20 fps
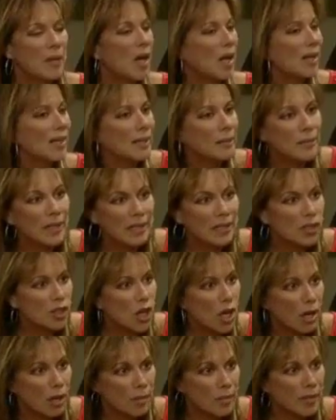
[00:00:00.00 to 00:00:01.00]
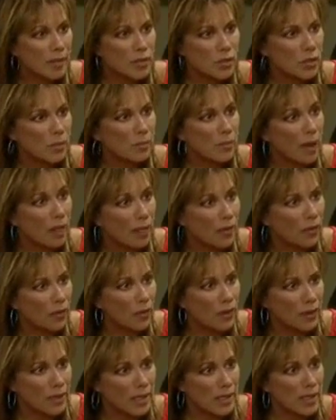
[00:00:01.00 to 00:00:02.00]
Holly, my job as your
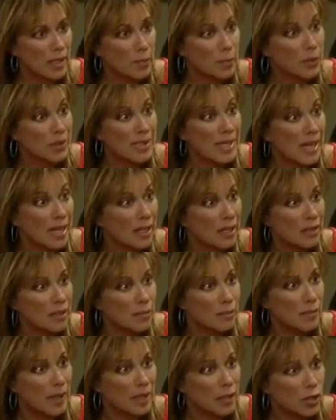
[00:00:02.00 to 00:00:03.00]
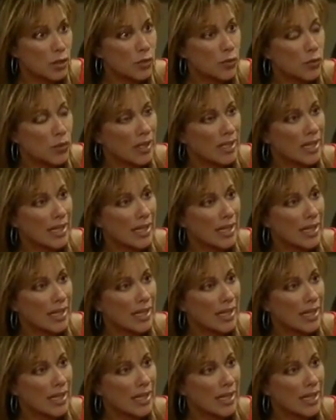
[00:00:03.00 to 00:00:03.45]
mother is to protect my children,